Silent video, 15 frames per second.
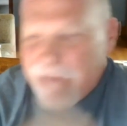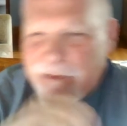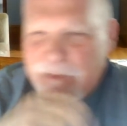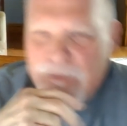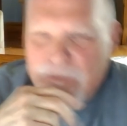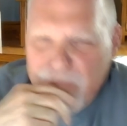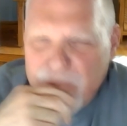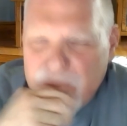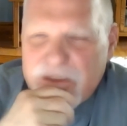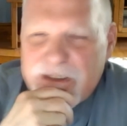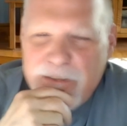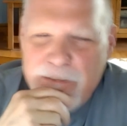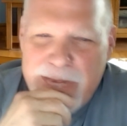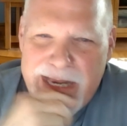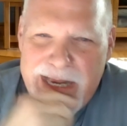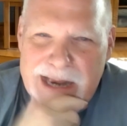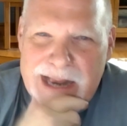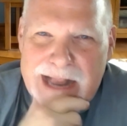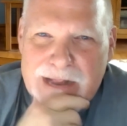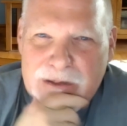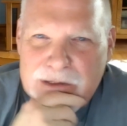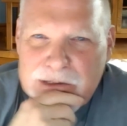the First of May
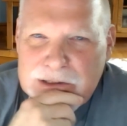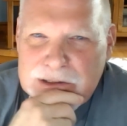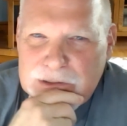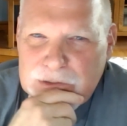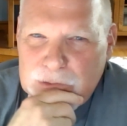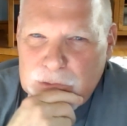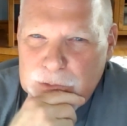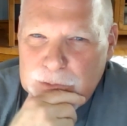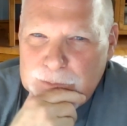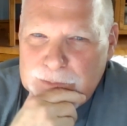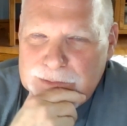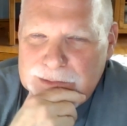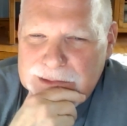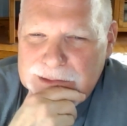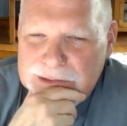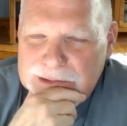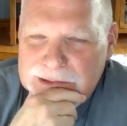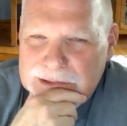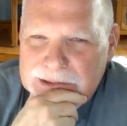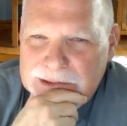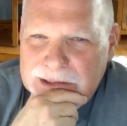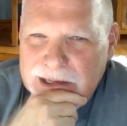Anarchist Group
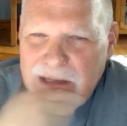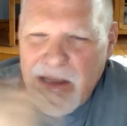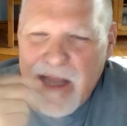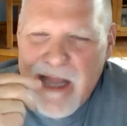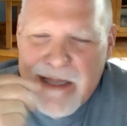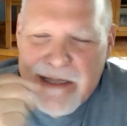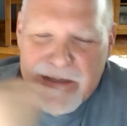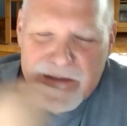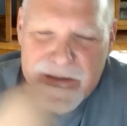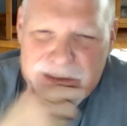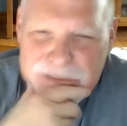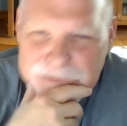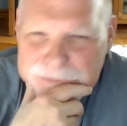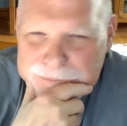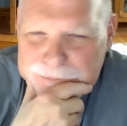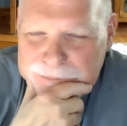Alliance.